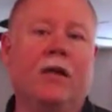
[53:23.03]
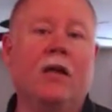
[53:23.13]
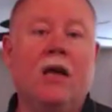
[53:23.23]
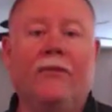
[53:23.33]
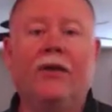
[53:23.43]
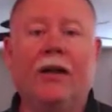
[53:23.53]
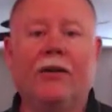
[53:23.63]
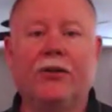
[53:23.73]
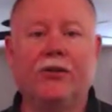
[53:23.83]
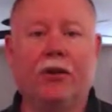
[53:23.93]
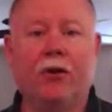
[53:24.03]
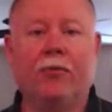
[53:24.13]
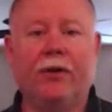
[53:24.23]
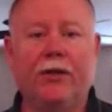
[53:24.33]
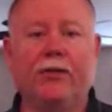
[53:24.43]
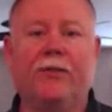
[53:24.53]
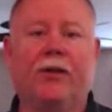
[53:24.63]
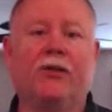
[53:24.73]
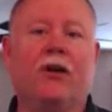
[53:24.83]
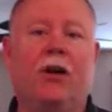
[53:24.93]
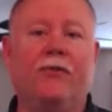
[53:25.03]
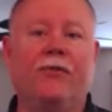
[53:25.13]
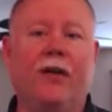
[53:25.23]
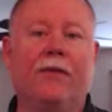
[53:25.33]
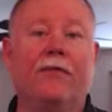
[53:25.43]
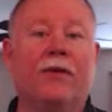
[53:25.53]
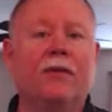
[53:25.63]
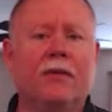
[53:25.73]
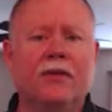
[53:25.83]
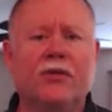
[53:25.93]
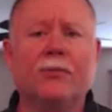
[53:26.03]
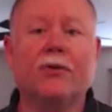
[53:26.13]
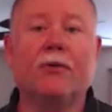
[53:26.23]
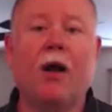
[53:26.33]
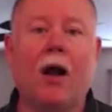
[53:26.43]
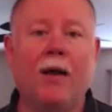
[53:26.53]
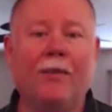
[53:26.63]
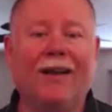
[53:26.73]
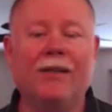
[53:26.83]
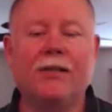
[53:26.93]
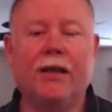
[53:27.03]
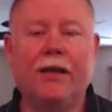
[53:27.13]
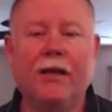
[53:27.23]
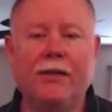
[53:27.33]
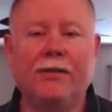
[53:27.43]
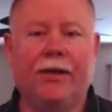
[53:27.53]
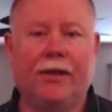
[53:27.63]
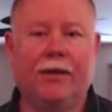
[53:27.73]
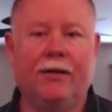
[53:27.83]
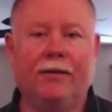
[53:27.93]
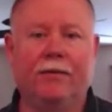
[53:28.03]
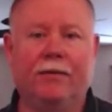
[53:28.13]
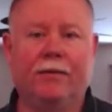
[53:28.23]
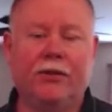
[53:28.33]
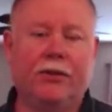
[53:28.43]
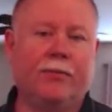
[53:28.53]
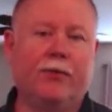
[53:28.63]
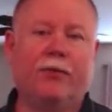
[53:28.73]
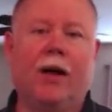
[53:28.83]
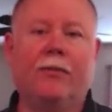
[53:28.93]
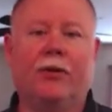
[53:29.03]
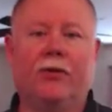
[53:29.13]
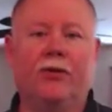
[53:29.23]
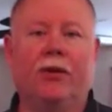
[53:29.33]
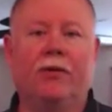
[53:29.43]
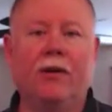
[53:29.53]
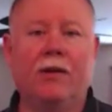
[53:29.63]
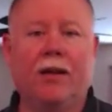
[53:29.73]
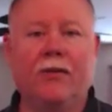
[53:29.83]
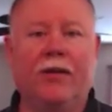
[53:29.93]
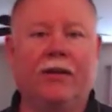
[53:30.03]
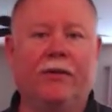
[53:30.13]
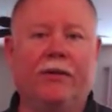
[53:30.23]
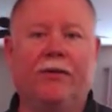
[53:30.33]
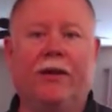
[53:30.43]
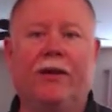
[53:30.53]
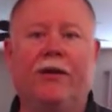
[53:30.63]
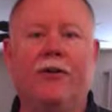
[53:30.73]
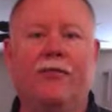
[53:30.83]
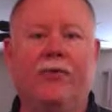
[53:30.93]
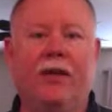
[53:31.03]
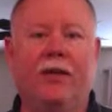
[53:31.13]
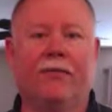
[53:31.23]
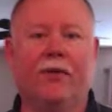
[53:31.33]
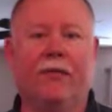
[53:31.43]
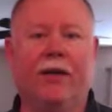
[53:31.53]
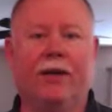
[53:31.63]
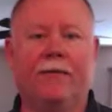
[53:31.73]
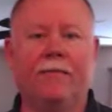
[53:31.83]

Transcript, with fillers: If you like the show, please do me a solid favor. Subscribe. It's easy. Just subscribe to the show. Then you'll get the you'll get it in your feed every week.